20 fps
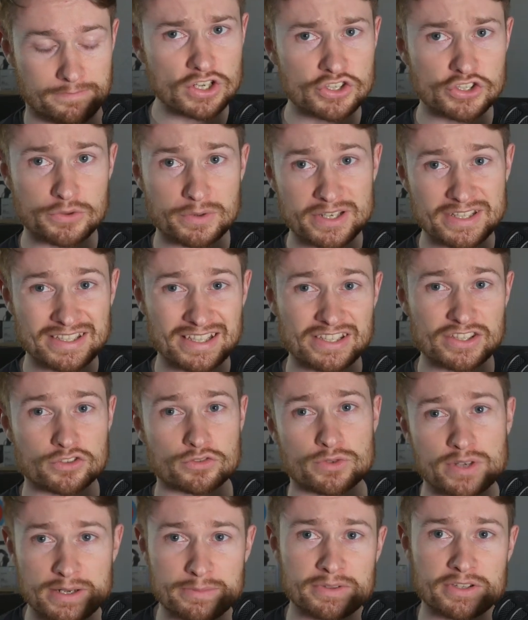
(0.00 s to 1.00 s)
So it is
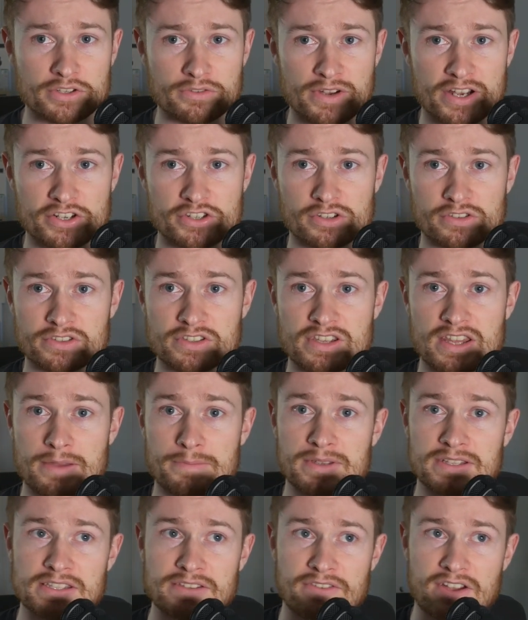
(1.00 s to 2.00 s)
extremely directional. So that
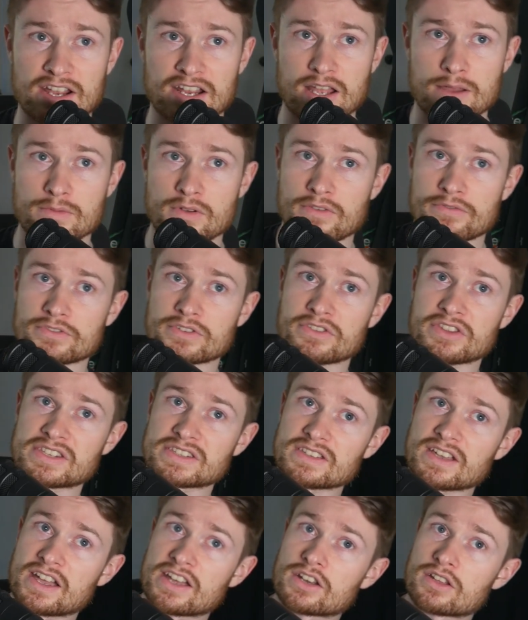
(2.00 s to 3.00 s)
means if I come off to the
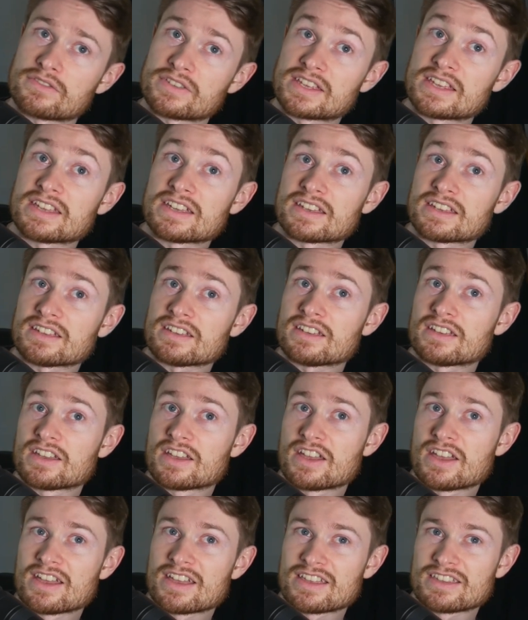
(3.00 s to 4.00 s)
side over here,
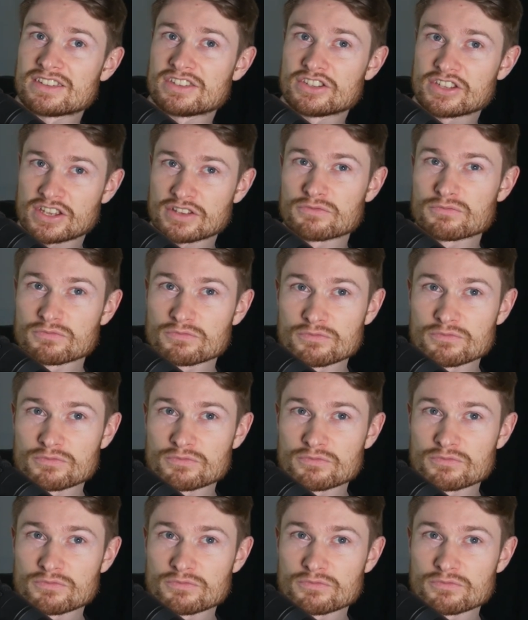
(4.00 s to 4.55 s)
you can